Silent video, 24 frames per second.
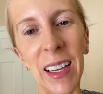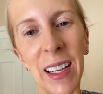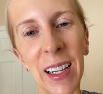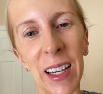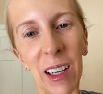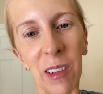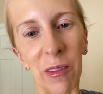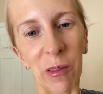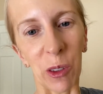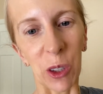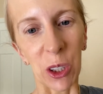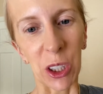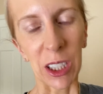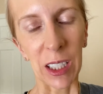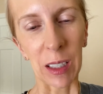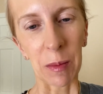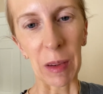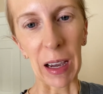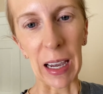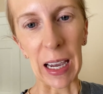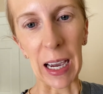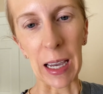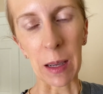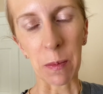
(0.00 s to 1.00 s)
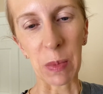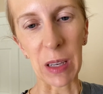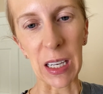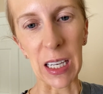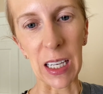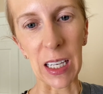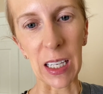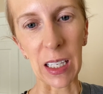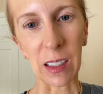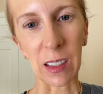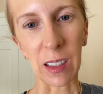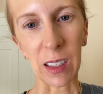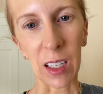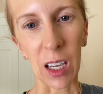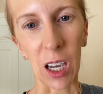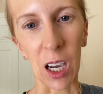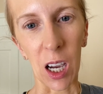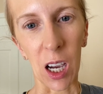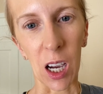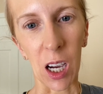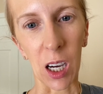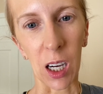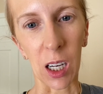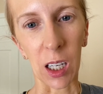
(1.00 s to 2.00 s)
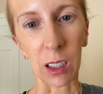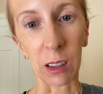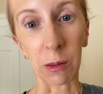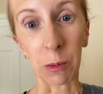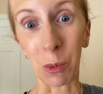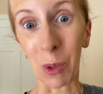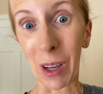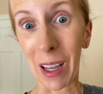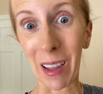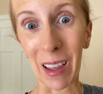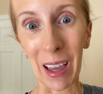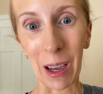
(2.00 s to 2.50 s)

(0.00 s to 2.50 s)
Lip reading: Unfortunately, my IPs are, well,